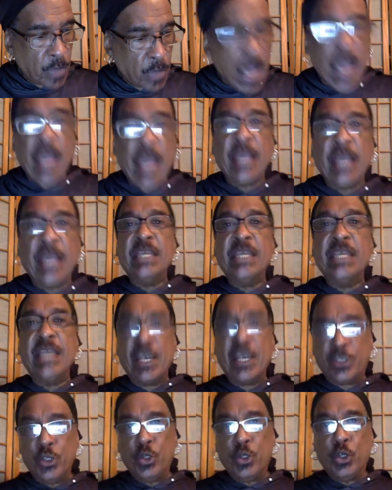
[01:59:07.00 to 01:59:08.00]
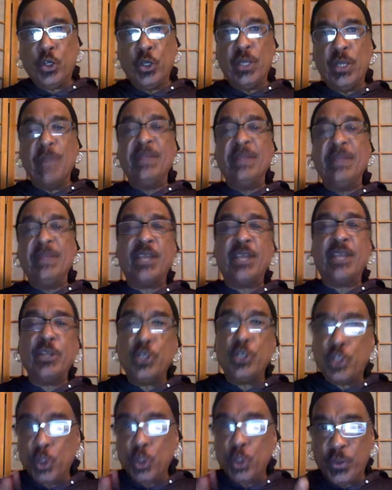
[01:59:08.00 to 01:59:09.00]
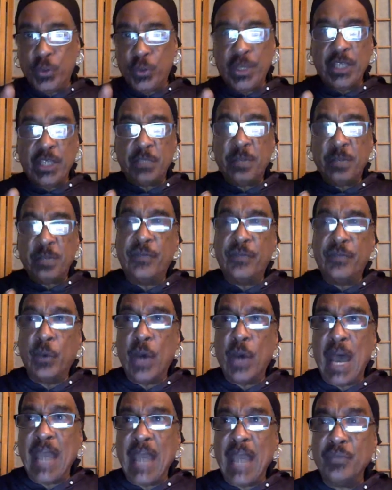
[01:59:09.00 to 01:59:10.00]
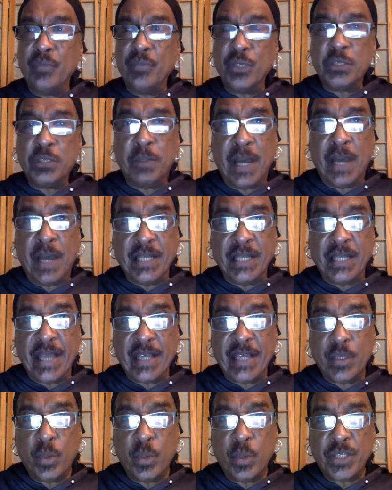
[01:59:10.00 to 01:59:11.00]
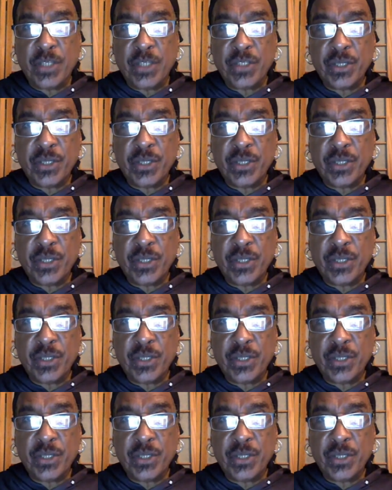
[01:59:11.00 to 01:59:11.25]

Yes, you could. Let me tell you two things before I respond to that question.